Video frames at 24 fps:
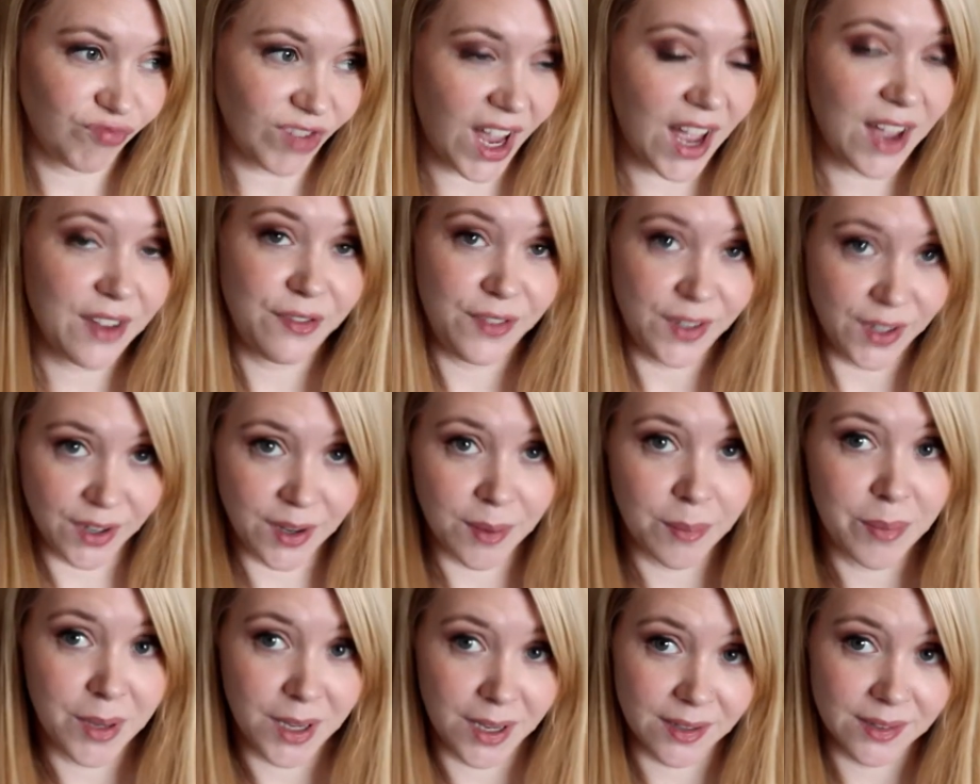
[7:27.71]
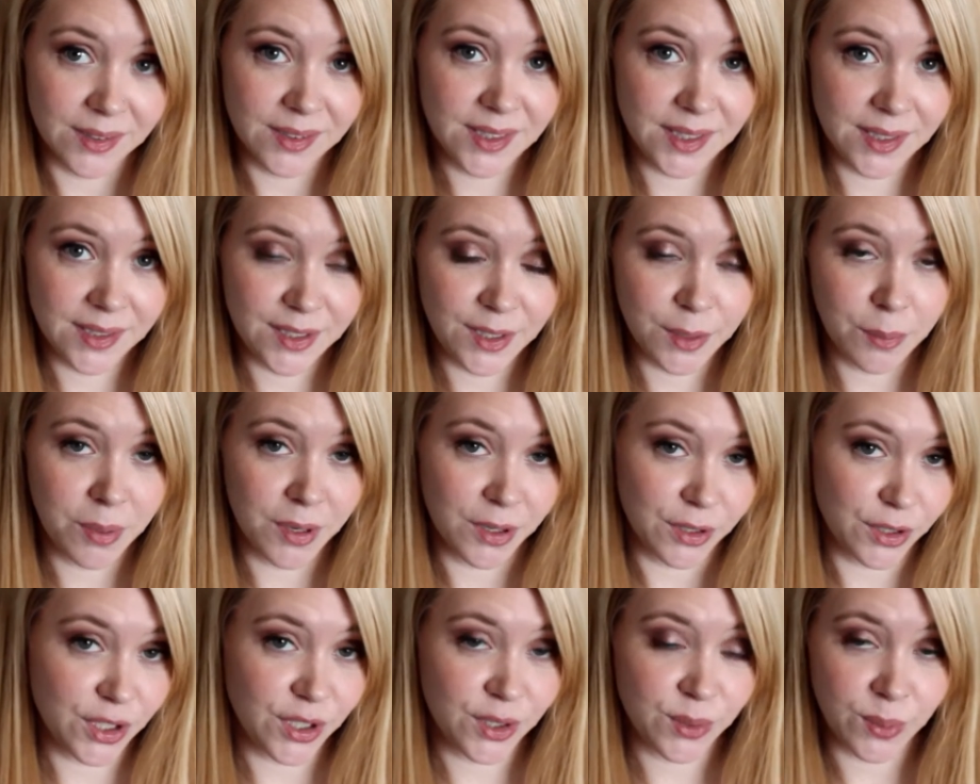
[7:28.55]
I feel compelled to
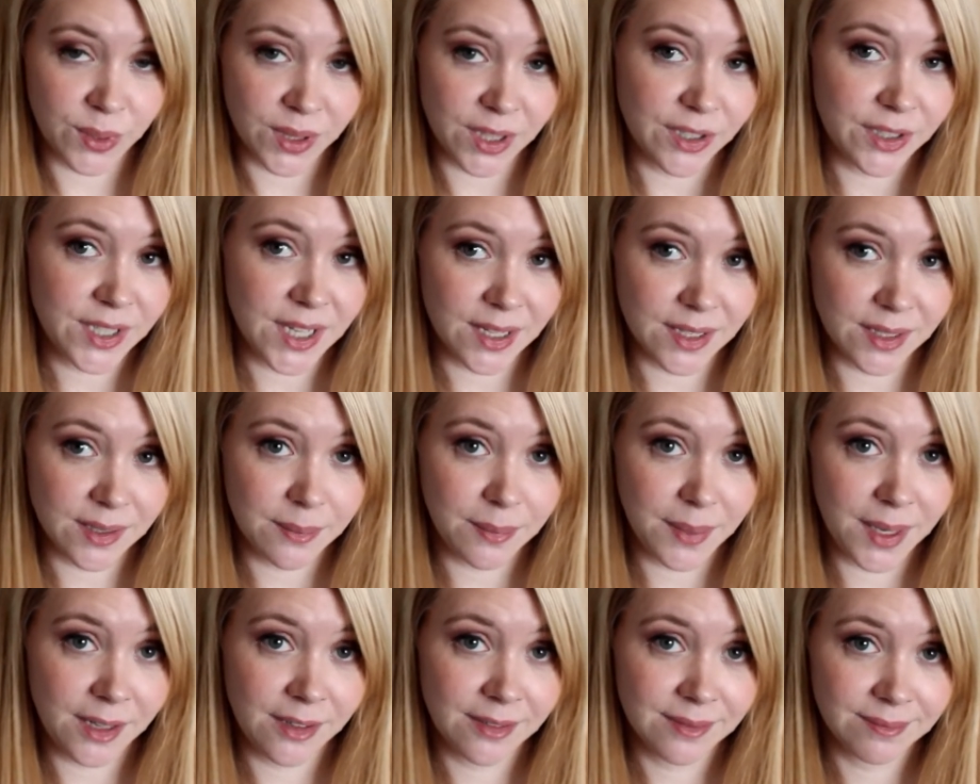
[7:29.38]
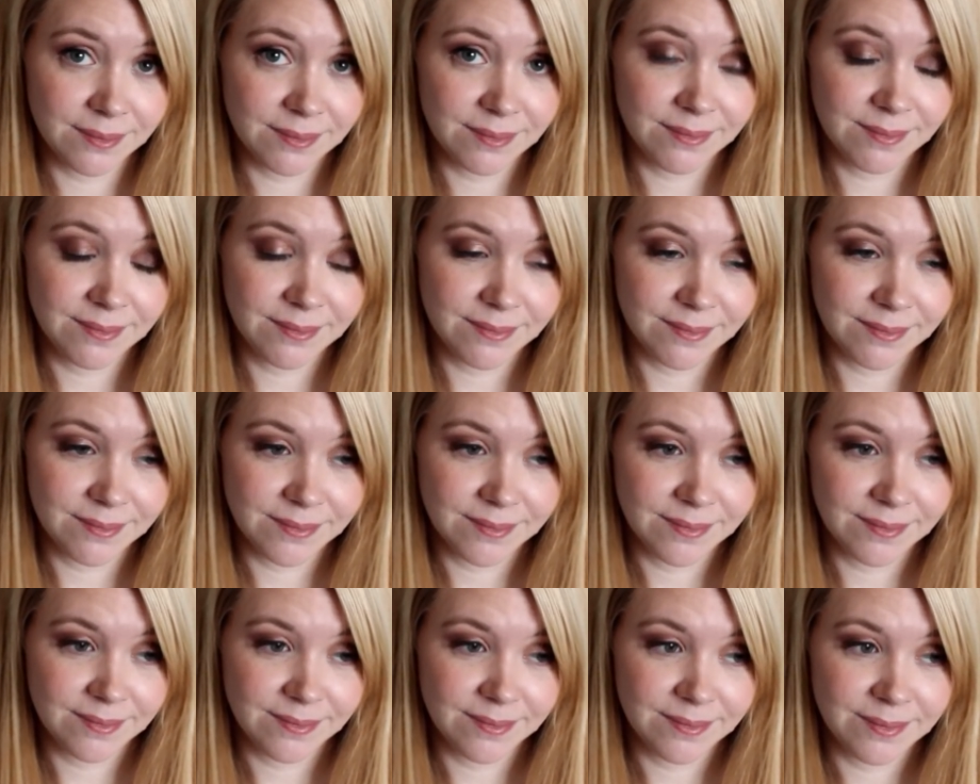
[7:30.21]
purchase what they're telling me.
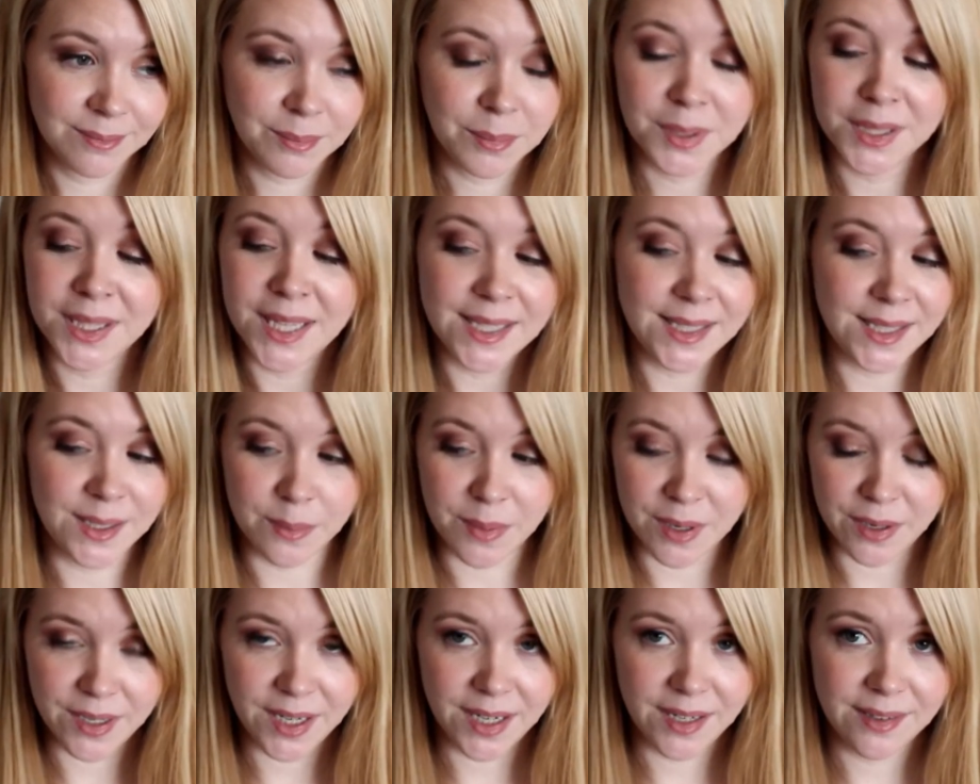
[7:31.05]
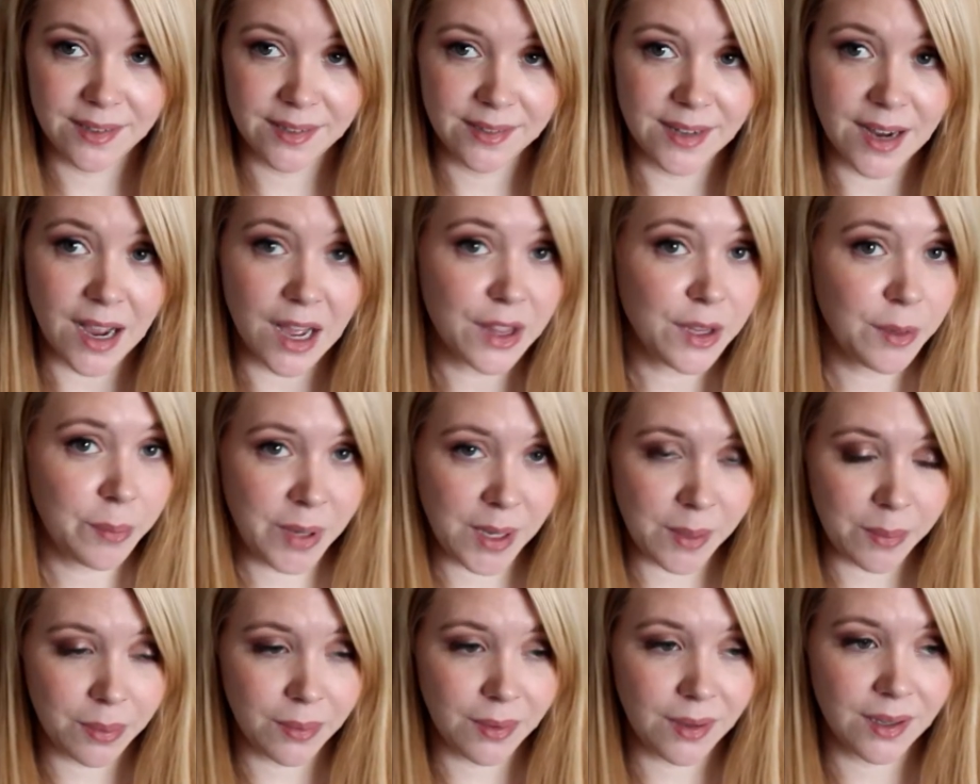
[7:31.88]
But that's about it. Other
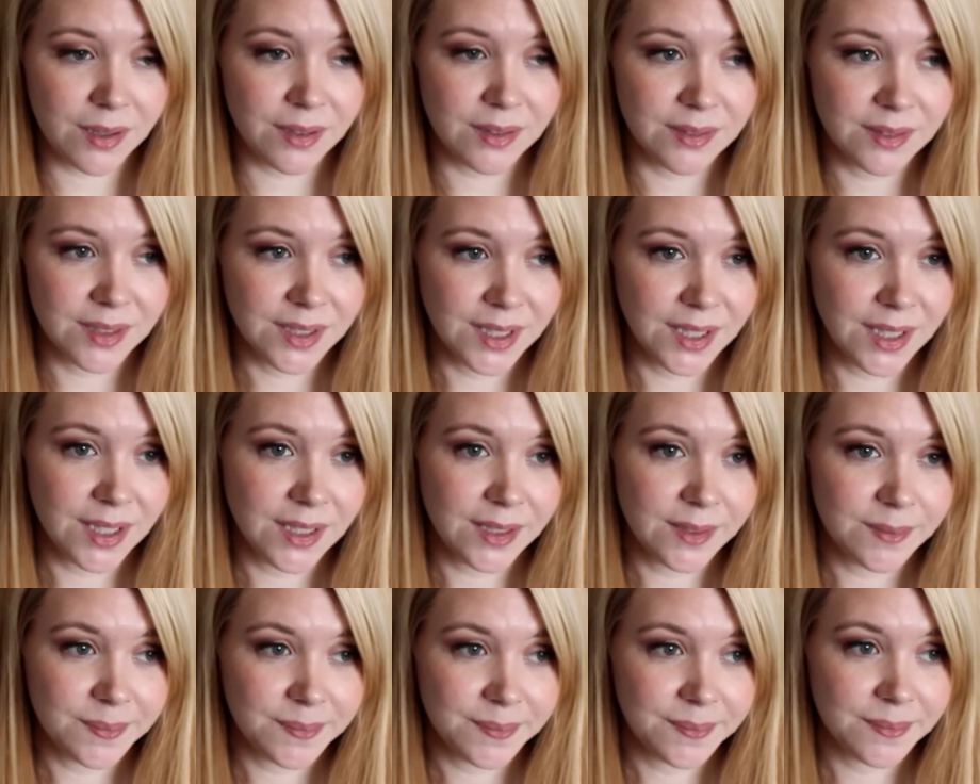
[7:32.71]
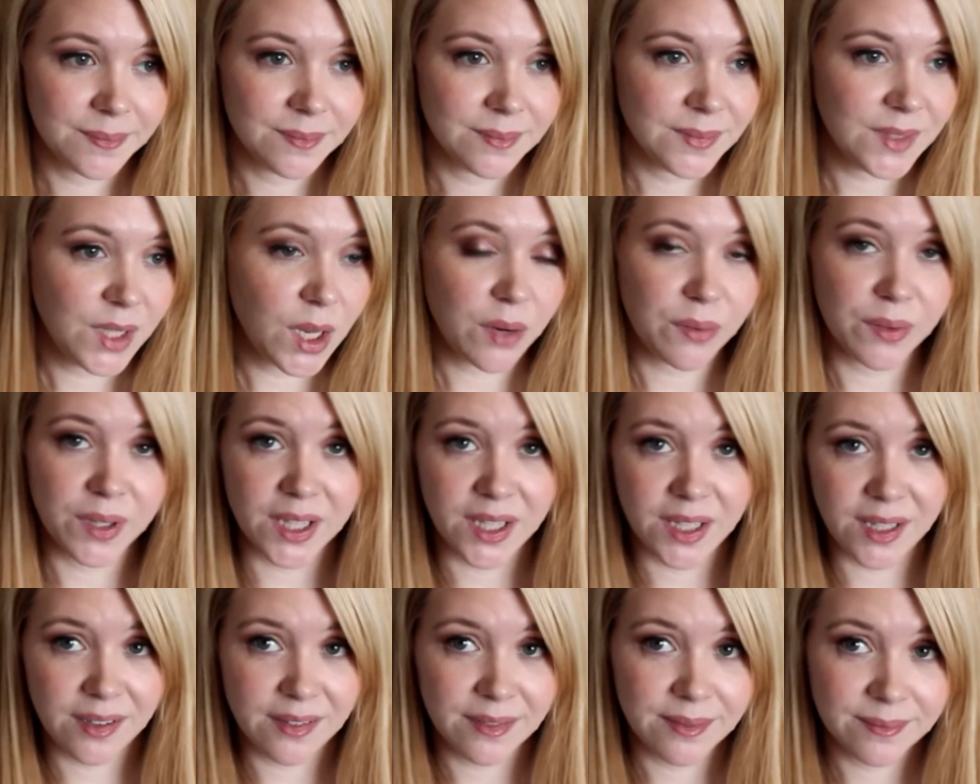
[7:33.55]
people, not
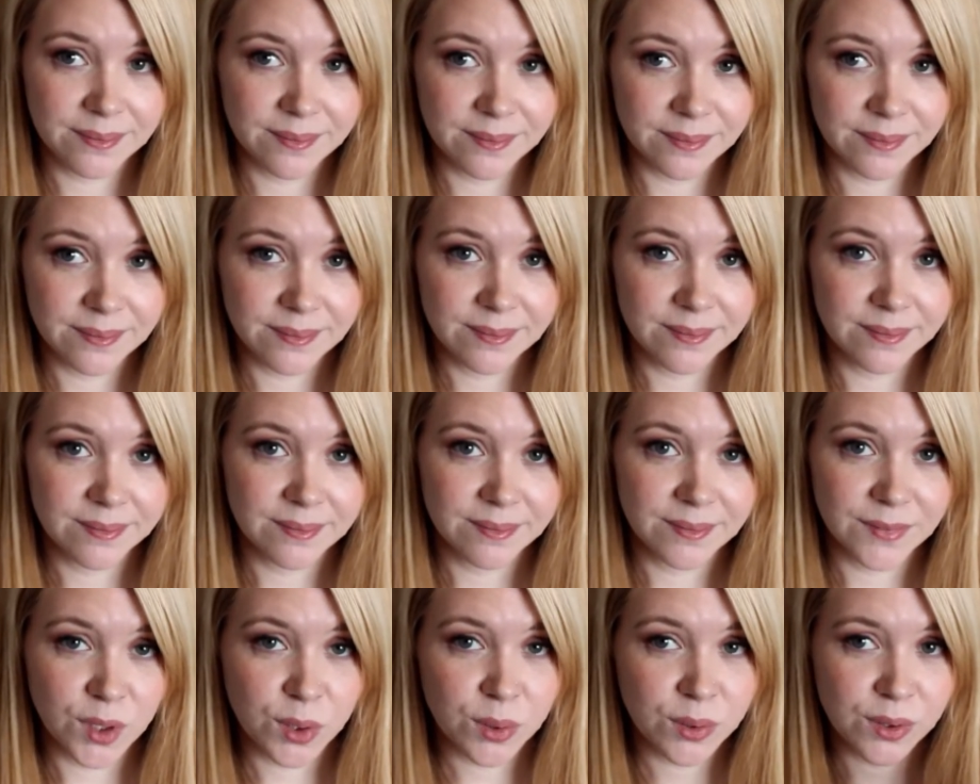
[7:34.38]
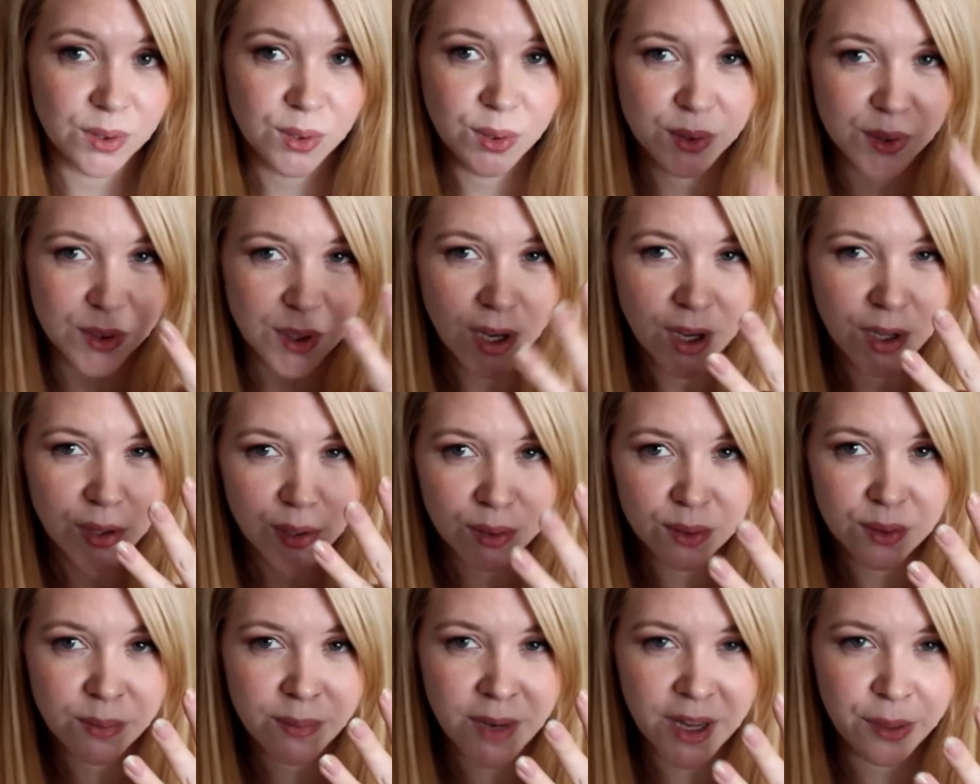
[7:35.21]
really. Th those,
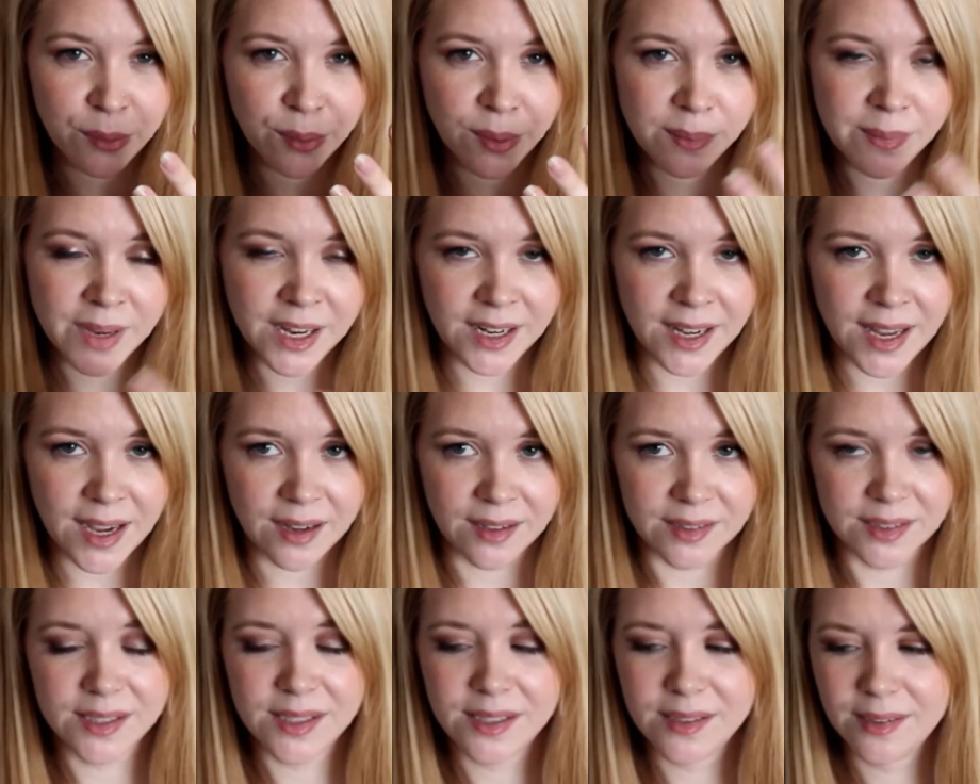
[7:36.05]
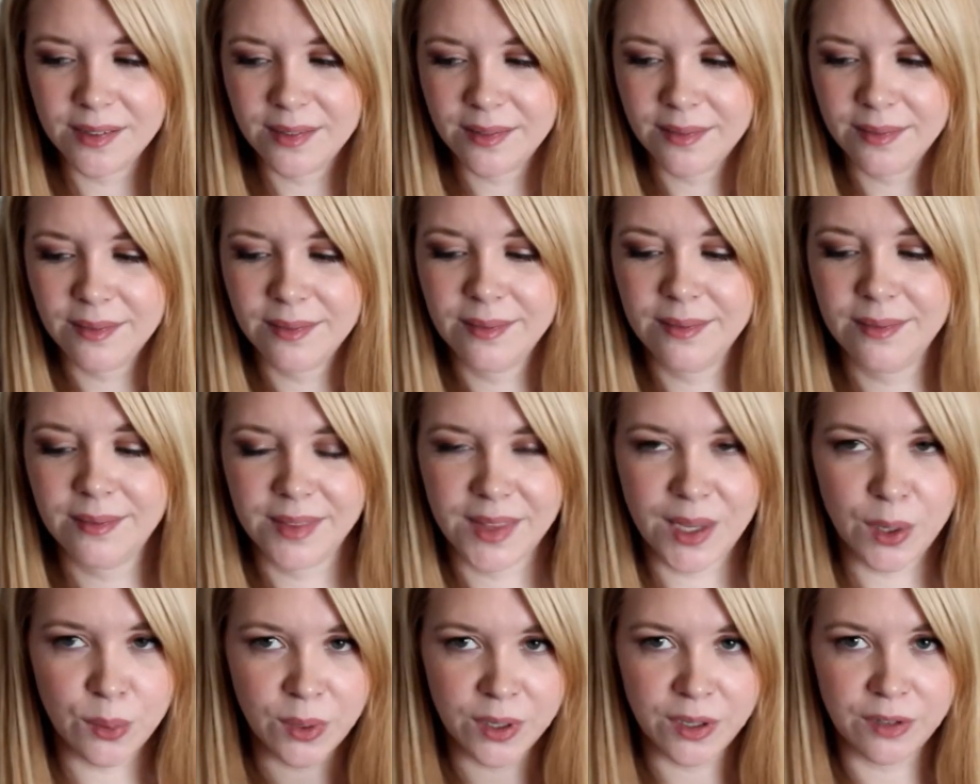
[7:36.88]
those are my three main gals.
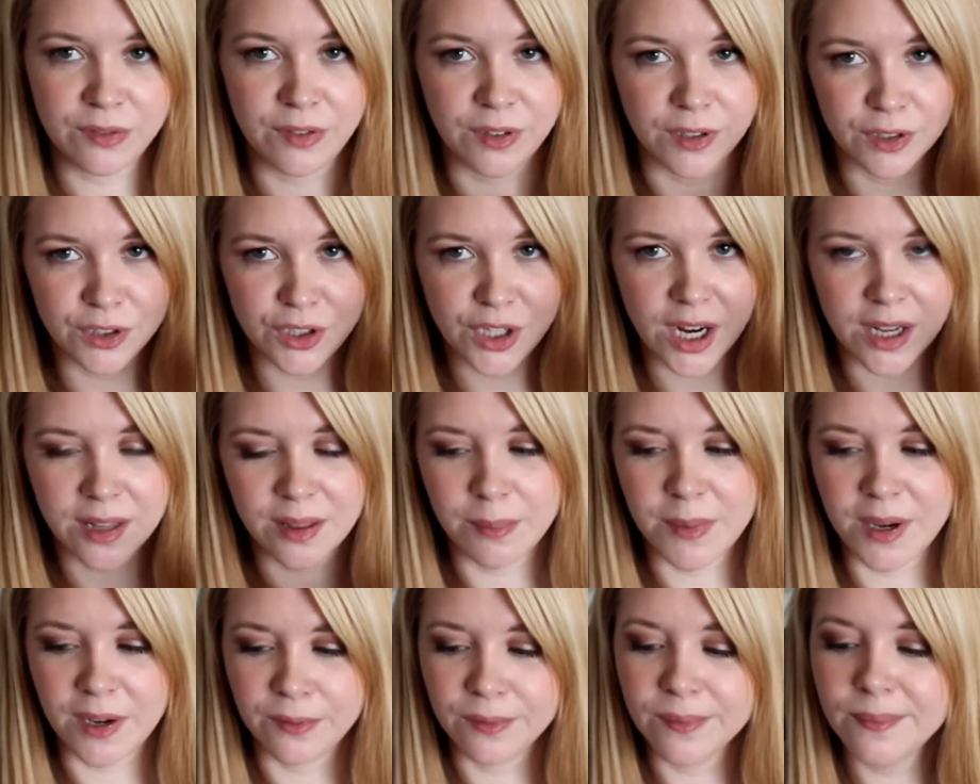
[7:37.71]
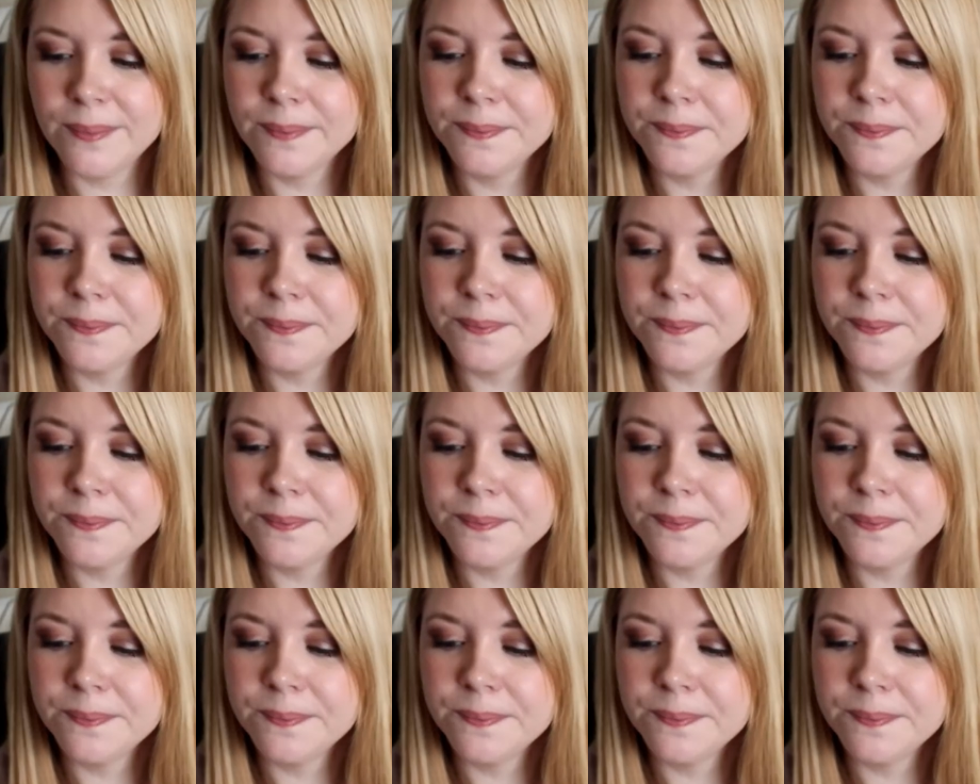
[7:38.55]
They're wonderful. Check them out.